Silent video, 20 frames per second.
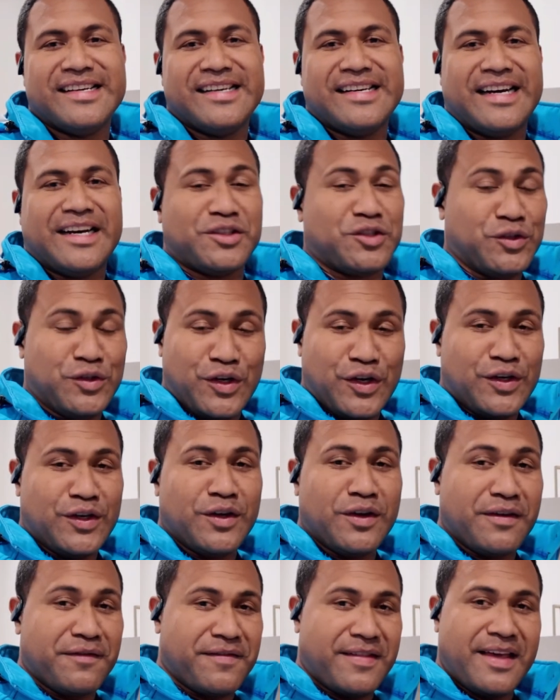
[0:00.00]
I do not
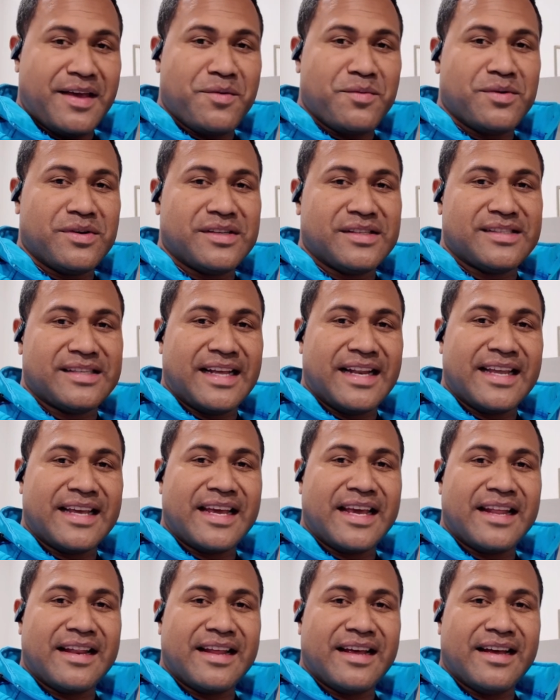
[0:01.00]
know if they were
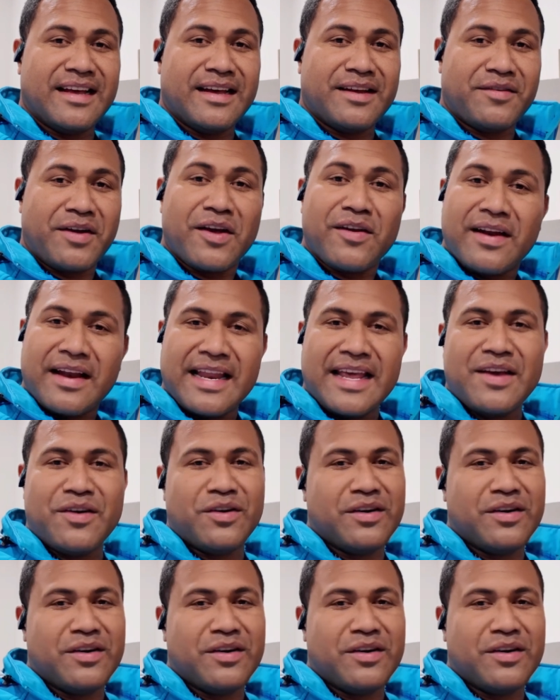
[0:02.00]
selling it regularly